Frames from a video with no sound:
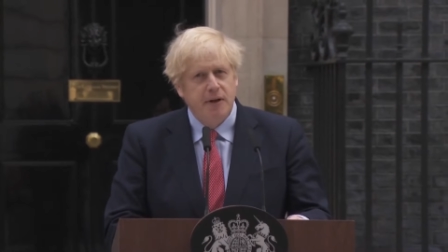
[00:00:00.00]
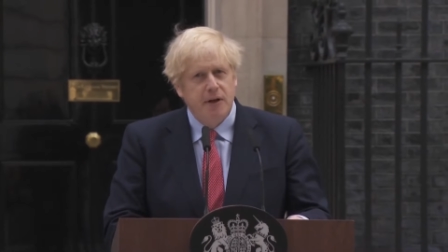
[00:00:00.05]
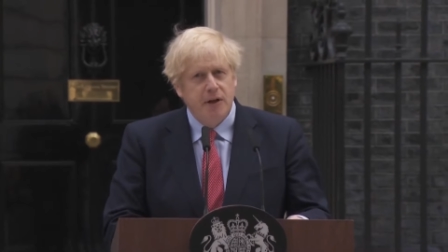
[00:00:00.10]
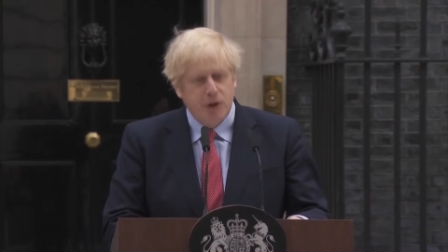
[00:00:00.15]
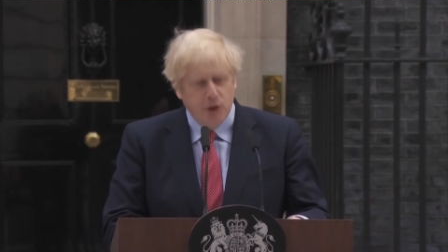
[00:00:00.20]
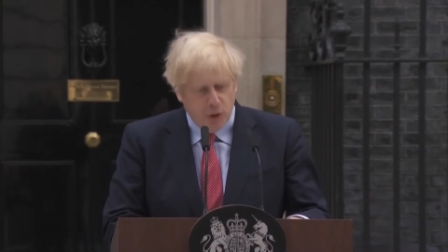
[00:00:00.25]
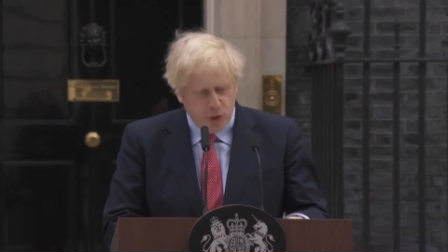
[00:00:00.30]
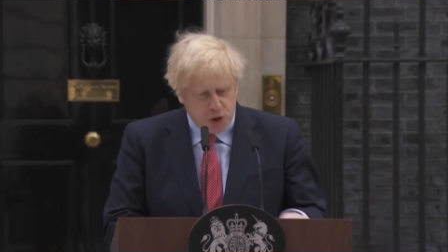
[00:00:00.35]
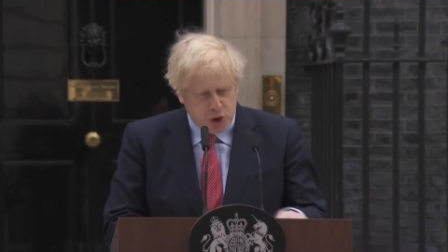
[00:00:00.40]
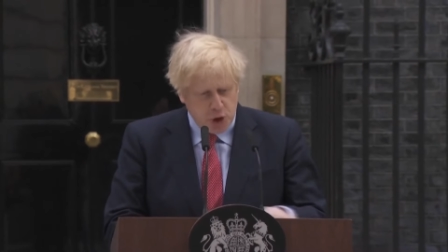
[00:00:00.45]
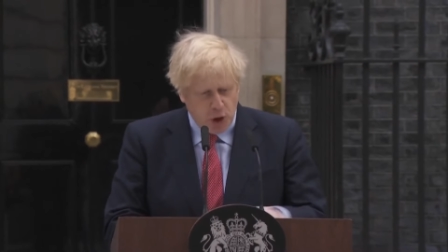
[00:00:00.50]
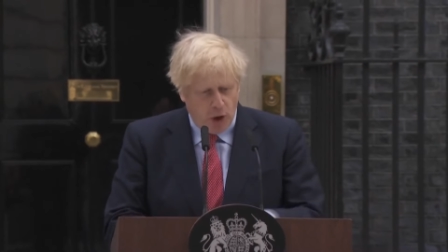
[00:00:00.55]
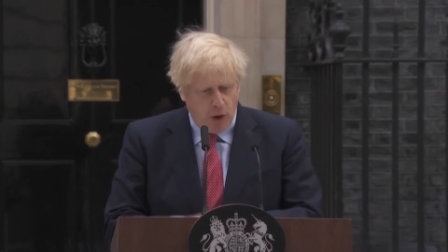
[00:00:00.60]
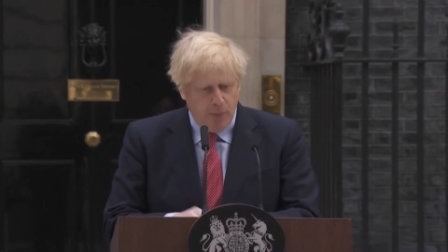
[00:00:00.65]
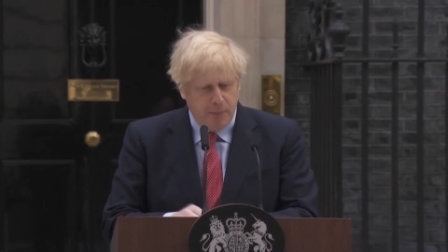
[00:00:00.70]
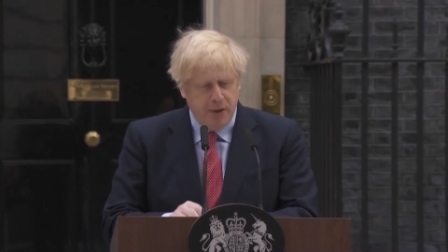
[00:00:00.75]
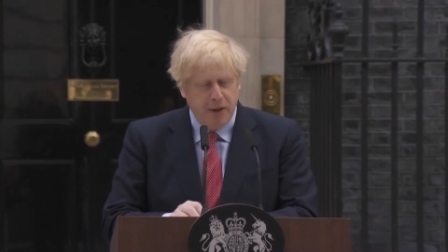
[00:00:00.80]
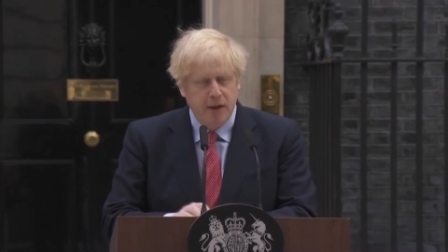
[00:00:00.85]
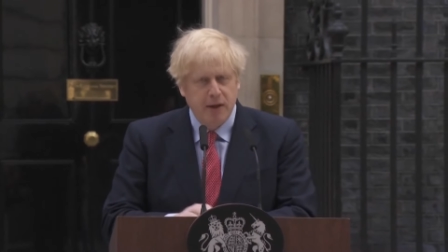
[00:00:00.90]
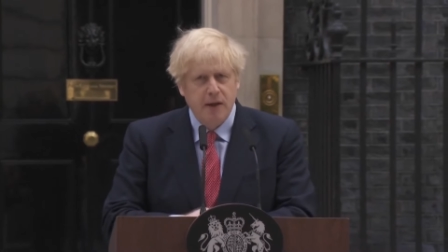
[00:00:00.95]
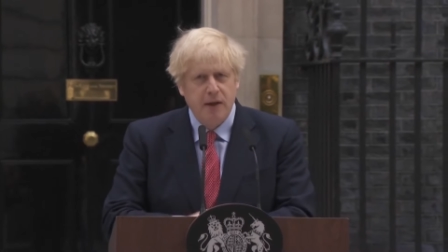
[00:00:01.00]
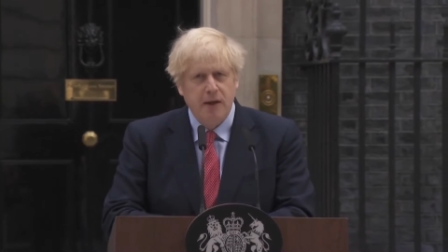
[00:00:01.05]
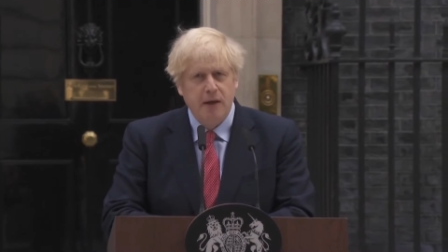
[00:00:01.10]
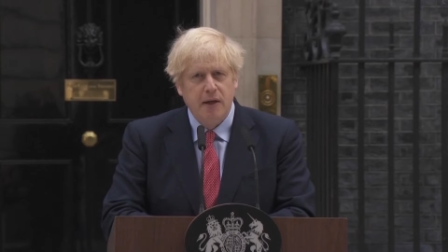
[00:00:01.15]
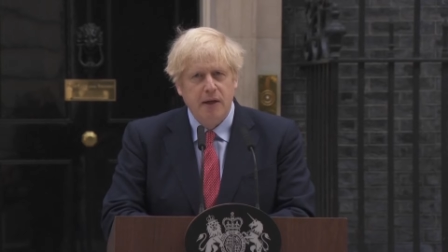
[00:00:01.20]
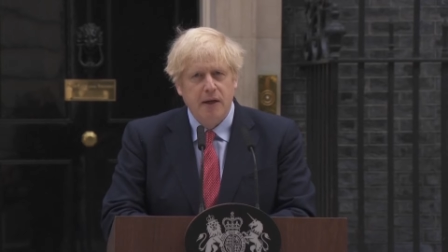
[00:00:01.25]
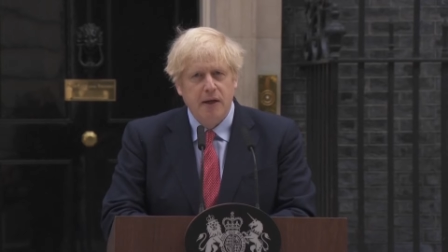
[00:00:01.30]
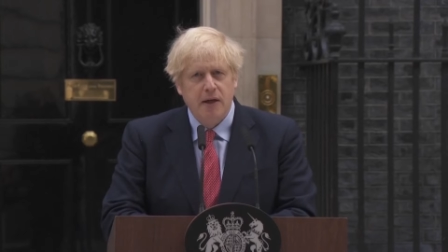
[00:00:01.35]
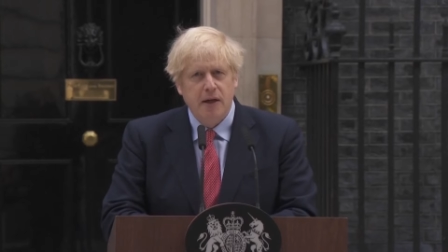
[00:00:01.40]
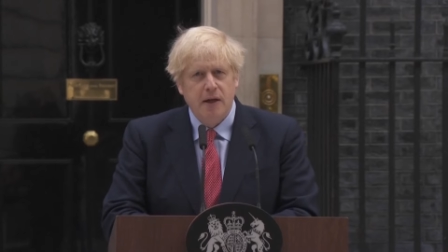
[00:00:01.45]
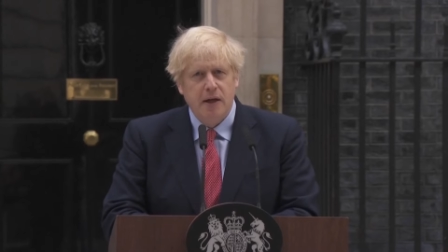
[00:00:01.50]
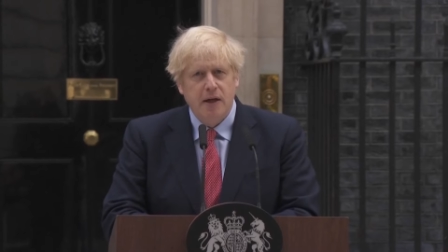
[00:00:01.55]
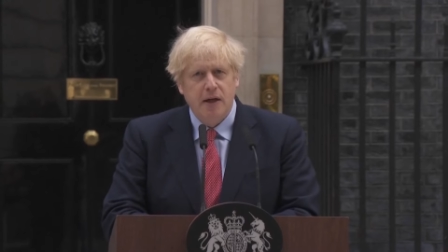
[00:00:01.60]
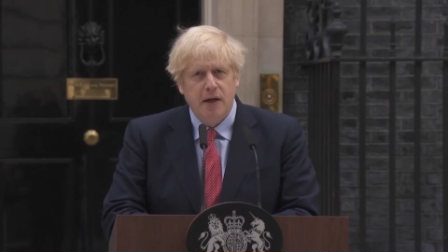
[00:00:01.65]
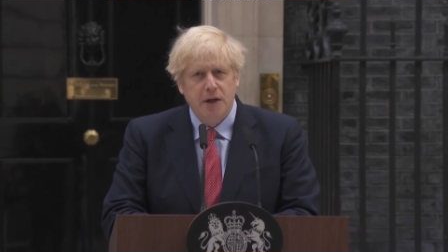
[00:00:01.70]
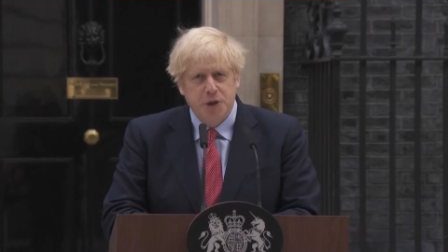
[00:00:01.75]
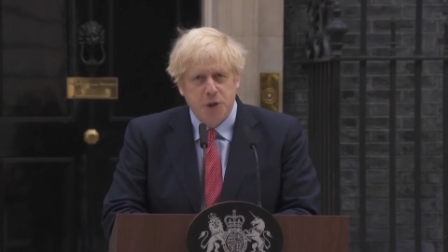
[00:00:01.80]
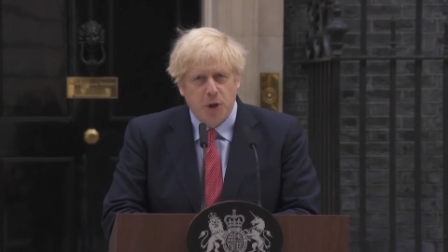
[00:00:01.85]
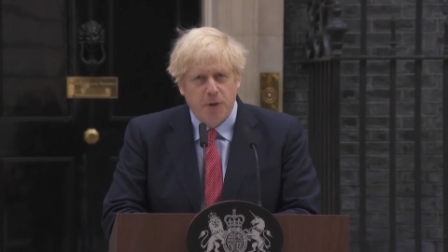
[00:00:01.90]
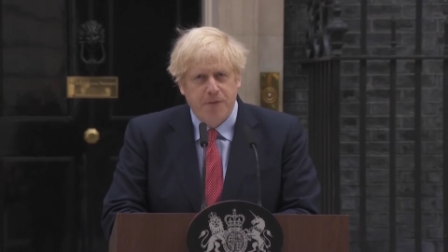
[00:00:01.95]
your job
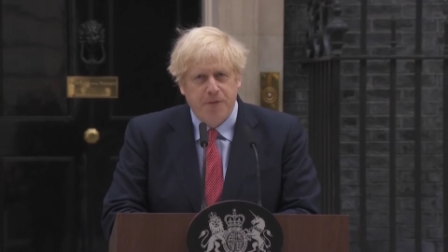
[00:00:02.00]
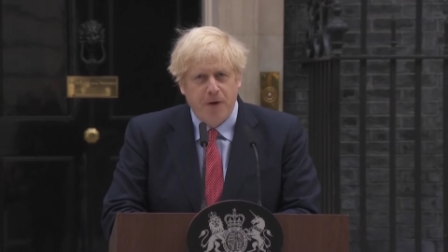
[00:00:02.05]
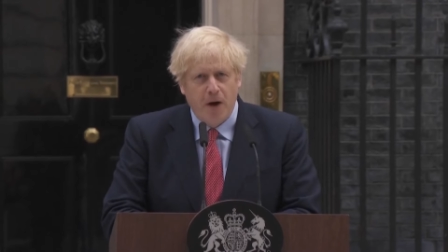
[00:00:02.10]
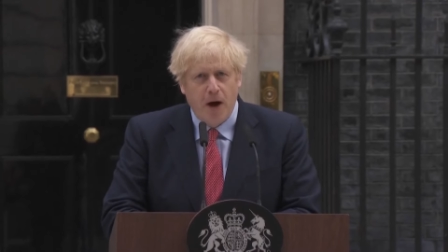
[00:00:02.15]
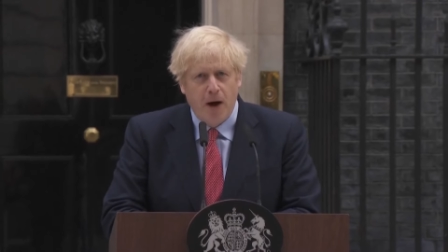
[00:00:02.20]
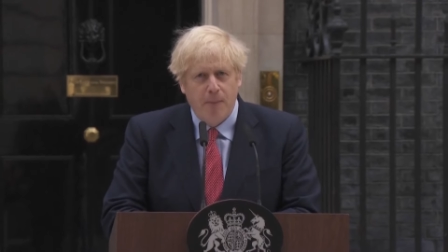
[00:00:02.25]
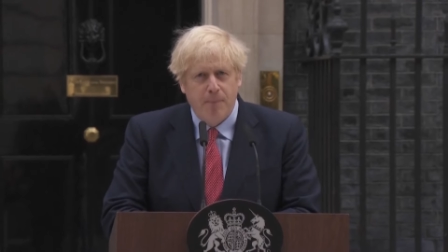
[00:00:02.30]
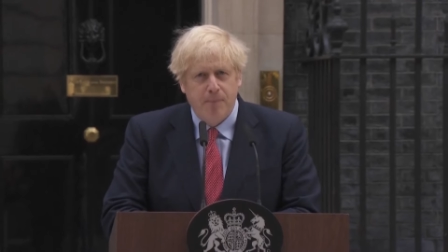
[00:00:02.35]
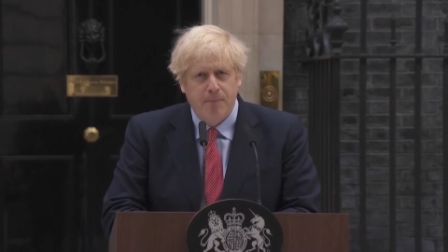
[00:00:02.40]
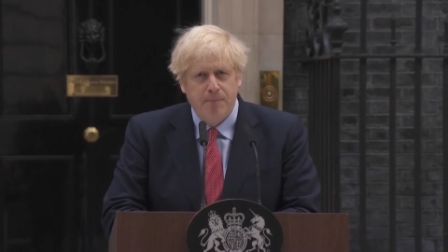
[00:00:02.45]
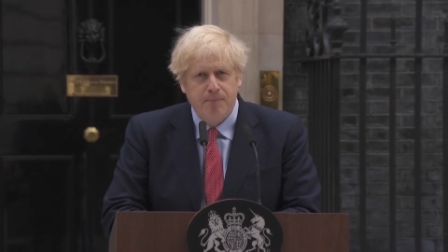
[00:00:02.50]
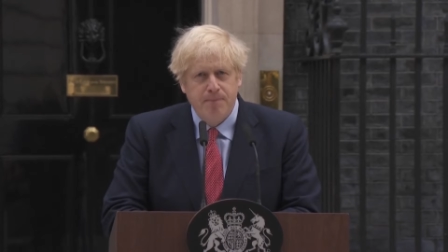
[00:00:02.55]
and your firm.